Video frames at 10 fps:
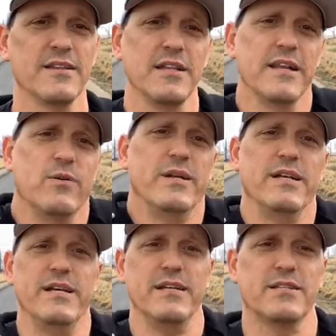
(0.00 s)
the little one
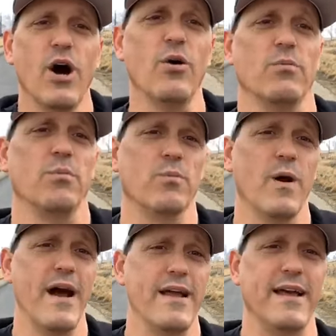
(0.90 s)
is home,
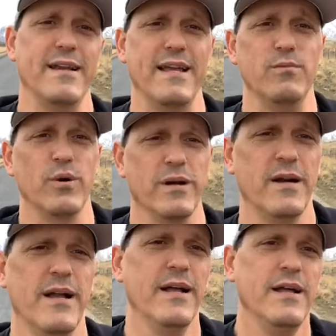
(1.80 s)
right? And
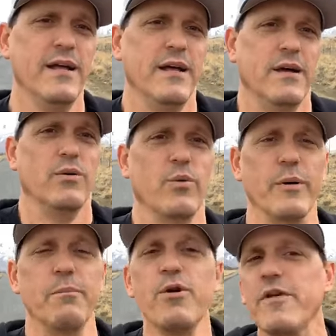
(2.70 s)

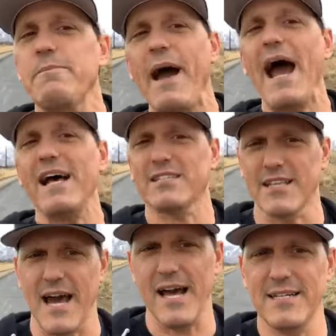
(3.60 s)
we're moving past
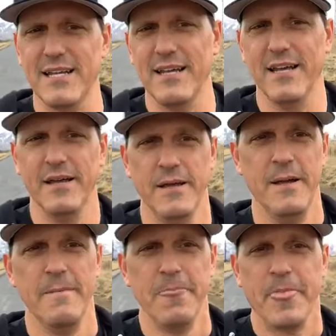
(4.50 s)
that.
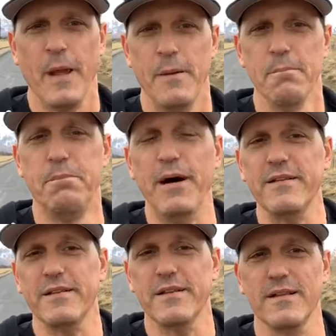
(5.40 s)

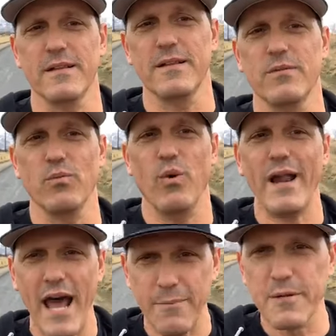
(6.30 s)
But
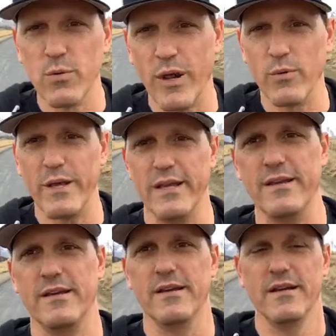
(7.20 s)
what happened when
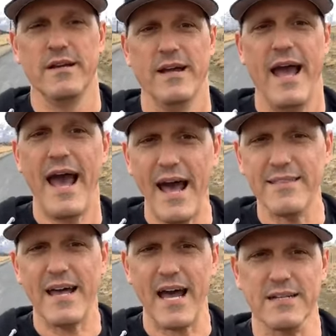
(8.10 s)
we
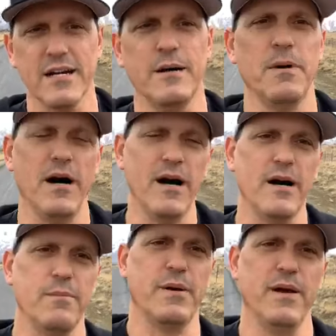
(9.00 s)
had that come
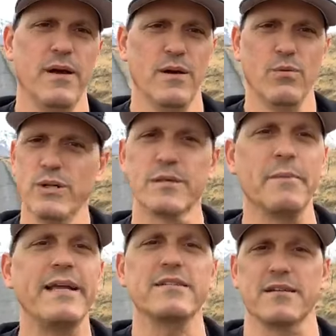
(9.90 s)
up was
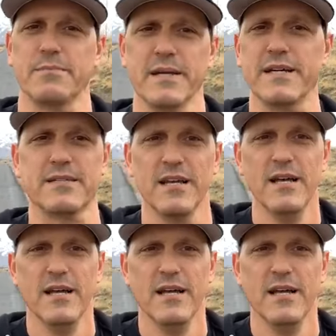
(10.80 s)
amazing, because